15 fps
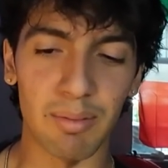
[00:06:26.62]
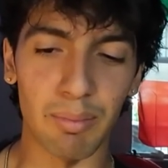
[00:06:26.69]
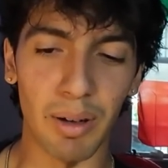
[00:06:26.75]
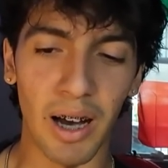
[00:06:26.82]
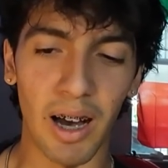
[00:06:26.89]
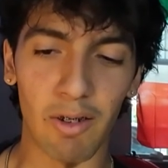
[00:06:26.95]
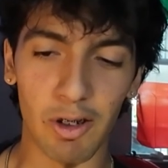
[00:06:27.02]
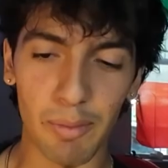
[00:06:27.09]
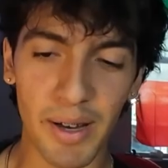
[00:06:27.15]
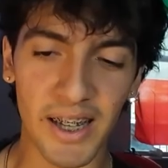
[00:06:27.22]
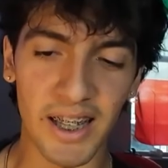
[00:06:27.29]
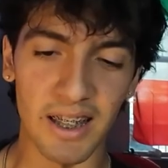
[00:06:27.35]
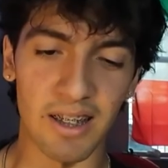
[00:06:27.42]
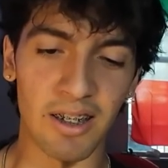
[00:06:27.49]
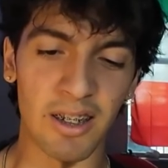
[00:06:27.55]
But we'll
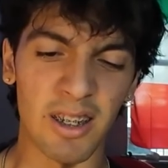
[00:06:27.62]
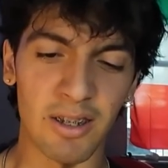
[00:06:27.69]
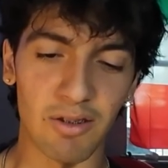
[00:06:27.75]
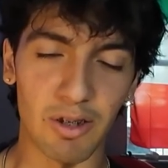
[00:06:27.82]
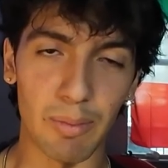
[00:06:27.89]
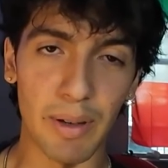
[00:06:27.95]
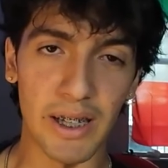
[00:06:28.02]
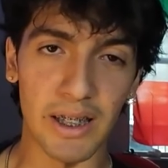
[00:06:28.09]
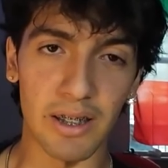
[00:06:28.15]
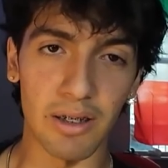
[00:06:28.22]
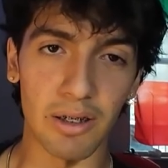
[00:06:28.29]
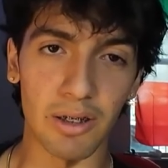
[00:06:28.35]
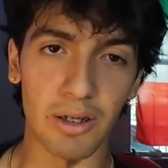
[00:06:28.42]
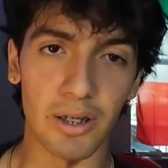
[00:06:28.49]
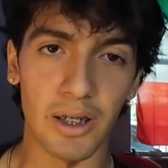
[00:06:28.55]
make it
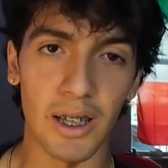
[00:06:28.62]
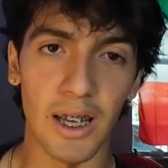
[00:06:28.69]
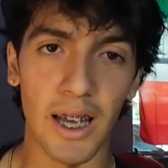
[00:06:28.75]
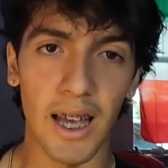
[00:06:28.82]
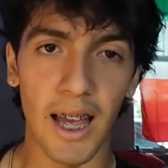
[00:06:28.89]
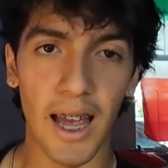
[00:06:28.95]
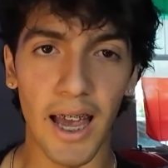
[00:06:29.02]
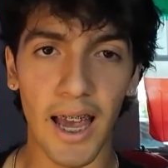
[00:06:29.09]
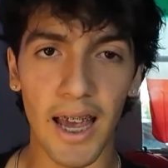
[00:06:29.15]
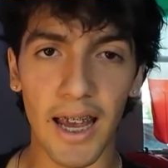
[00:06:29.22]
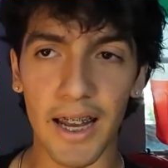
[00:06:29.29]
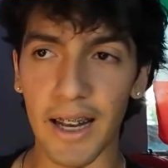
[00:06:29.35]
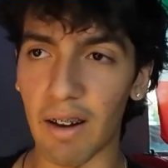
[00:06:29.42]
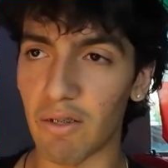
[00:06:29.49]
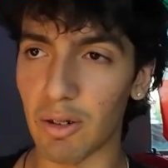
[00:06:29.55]
through.
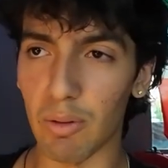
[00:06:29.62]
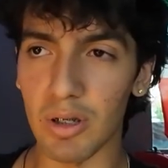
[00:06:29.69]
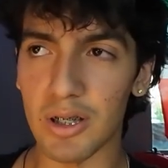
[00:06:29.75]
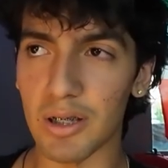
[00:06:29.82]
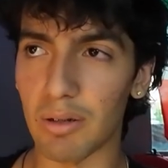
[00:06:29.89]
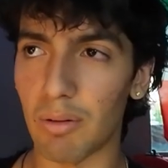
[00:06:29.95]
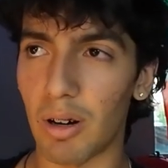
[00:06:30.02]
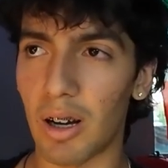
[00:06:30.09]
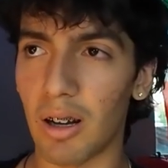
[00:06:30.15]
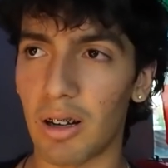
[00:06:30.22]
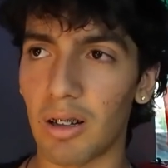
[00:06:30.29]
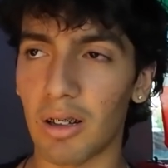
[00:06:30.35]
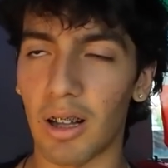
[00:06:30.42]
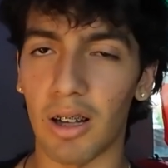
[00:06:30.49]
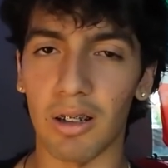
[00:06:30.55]
And every once in a
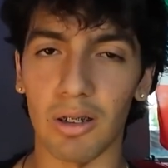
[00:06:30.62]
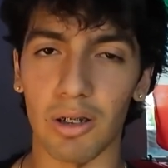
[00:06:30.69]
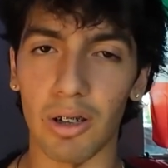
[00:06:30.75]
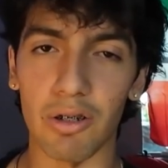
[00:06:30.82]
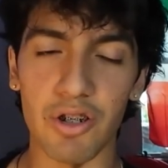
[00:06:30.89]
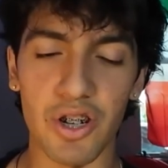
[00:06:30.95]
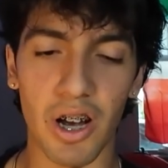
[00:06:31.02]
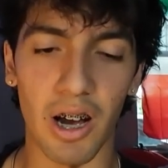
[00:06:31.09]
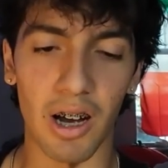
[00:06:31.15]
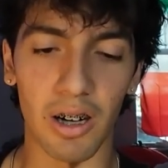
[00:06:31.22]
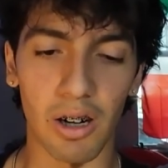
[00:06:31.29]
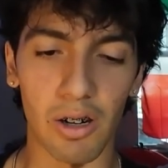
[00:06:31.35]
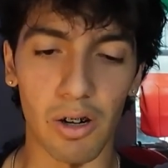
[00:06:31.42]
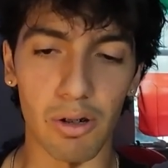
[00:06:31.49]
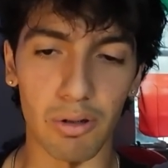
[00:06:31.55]
while, I'll go jog,
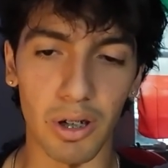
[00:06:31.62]
I'll go